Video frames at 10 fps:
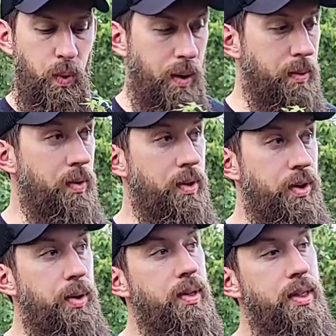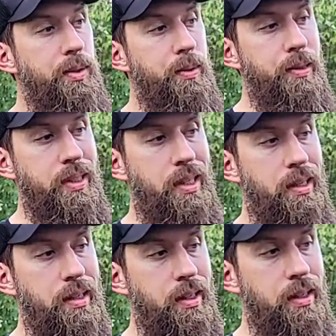What I'm going to do with this
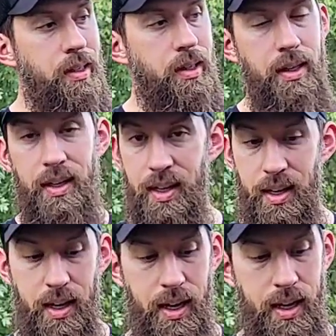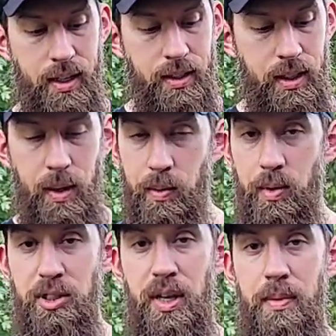rootstock is I'm
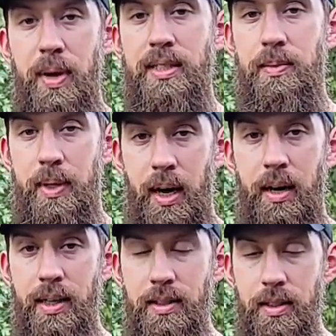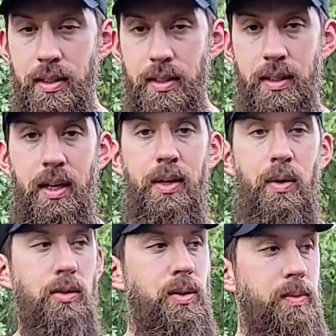going to try to make some cuttings
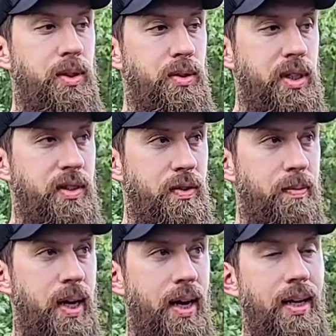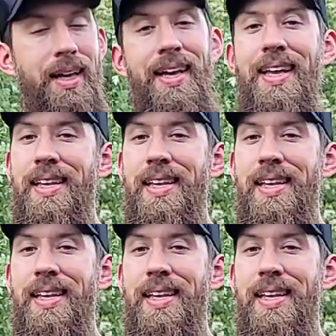and grow some new trees from that.